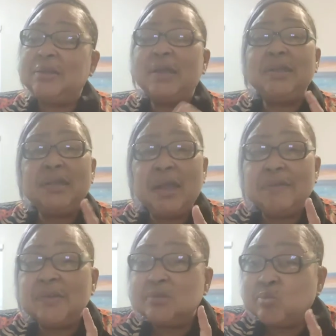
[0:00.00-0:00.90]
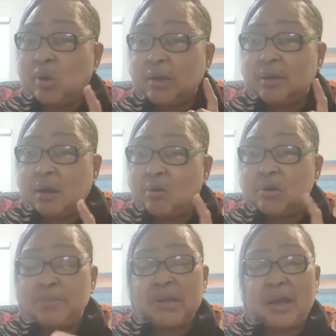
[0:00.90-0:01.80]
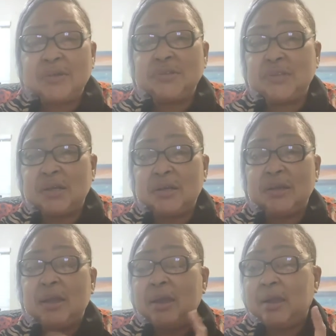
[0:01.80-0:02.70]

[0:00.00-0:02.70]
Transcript: that he gave his one and only begotten son.